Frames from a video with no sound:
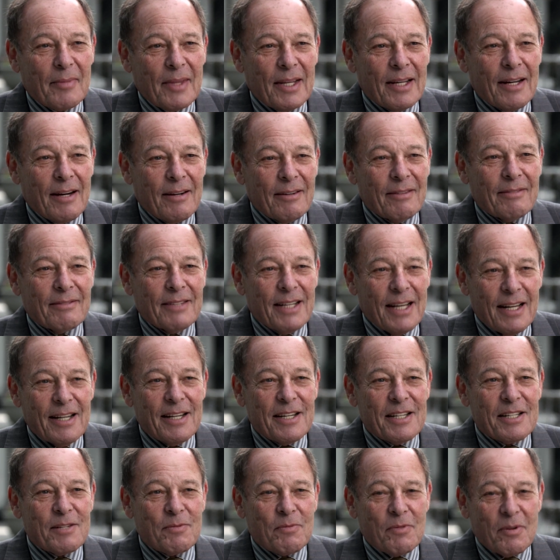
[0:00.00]
You know, it
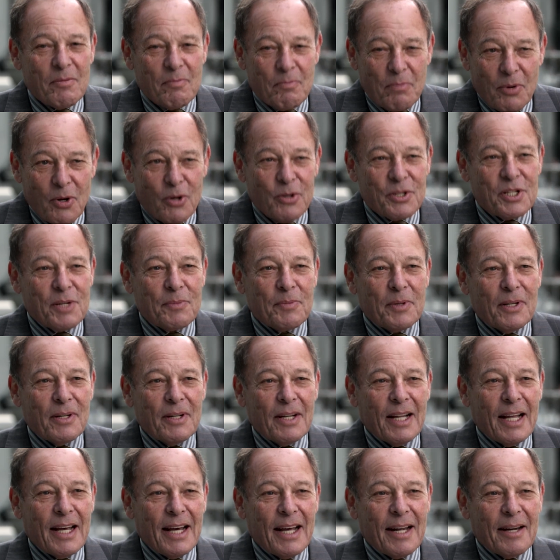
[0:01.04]
is
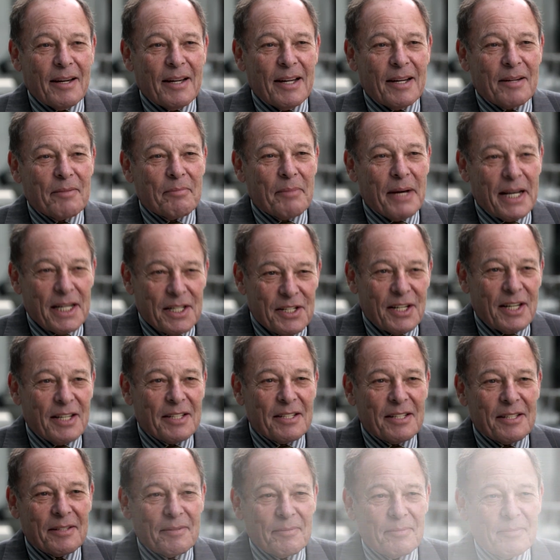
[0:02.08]
plausible and it makes
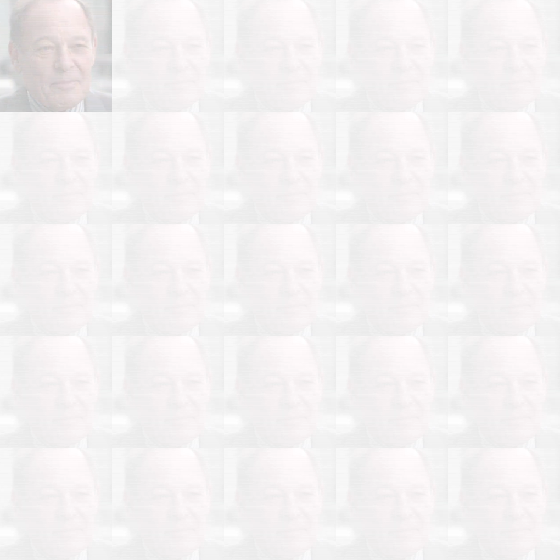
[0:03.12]
sense.